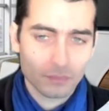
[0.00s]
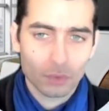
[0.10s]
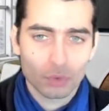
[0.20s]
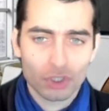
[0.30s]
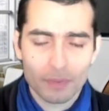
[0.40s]

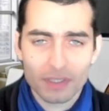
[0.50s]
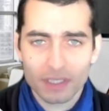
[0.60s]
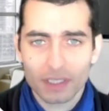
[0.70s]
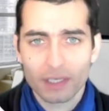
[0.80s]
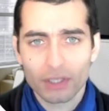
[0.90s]
which is
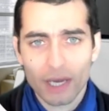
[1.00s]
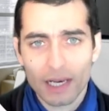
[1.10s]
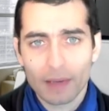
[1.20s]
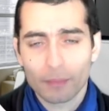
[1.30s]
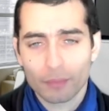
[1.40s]
basically the
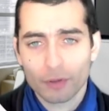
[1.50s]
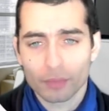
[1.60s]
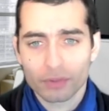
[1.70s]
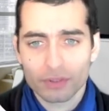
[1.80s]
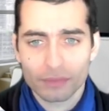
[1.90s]
LLM
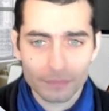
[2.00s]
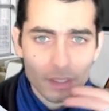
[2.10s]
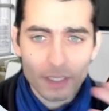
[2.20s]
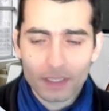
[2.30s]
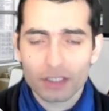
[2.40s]
prompt.
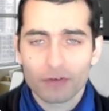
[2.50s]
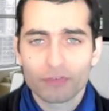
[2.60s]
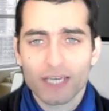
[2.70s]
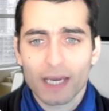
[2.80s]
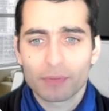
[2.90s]
It is of
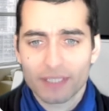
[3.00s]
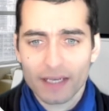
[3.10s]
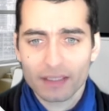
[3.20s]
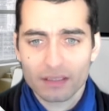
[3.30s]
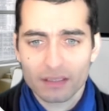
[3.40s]
type
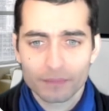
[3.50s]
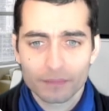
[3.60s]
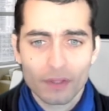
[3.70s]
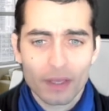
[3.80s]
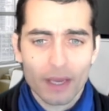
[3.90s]
text,
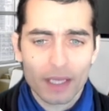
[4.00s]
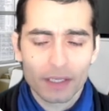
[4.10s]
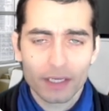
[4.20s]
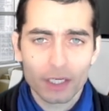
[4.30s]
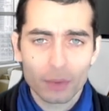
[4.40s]
and
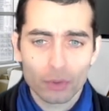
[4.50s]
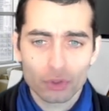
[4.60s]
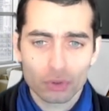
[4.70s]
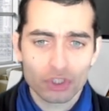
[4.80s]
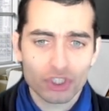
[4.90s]
here we
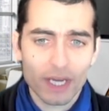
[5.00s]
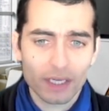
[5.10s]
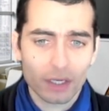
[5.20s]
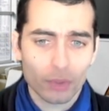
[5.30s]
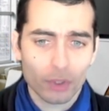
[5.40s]
should check
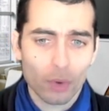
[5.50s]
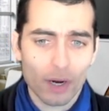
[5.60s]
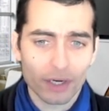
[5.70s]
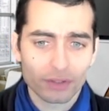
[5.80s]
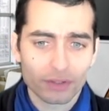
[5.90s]

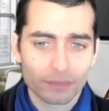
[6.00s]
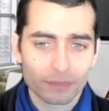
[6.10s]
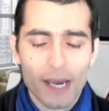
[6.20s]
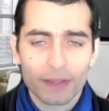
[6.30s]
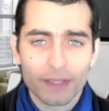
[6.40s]
required.
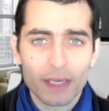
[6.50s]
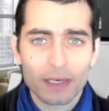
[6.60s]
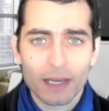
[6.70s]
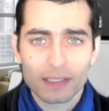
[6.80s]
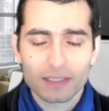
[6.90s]
And then
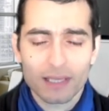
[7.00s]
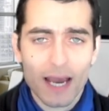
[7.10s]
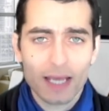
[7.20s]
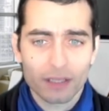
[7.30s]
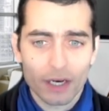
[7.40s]
let's
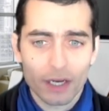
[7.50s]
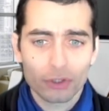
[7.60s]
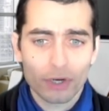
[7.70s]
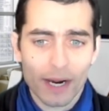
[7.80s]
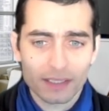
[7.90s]
add another
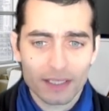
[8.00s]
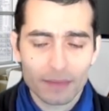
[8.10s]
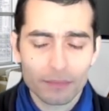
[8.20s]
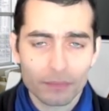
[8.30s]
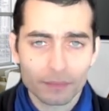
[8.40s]

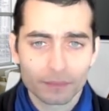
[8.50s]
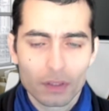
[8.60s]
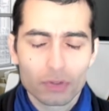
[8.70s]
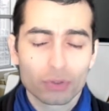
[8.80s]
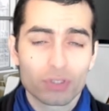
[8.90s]
item.
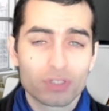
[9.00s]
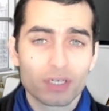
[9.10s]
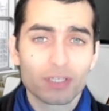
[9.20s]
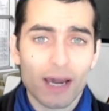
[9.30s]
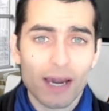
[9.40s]
So the second
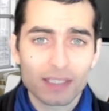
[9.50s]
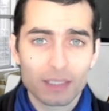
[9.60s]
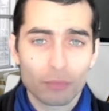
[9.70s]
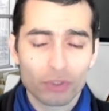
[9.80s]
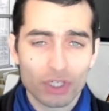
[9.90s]
item
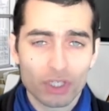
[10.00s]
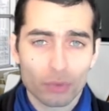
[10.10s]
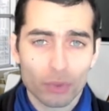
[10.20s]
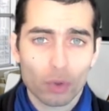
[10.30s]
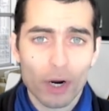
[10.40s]
which is
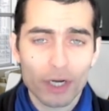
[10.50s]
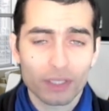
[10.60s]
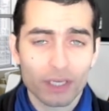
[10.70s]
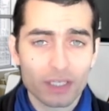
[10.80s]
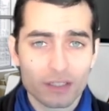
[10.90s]
required
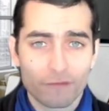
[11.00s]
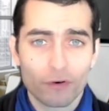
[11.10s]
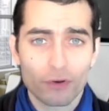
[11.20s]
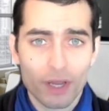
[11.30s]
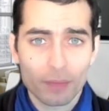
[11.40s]
is the
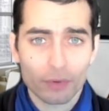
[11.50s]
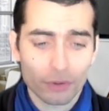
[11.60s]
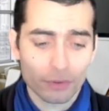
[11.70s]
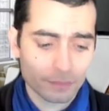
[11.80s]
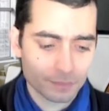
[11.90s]
phone number.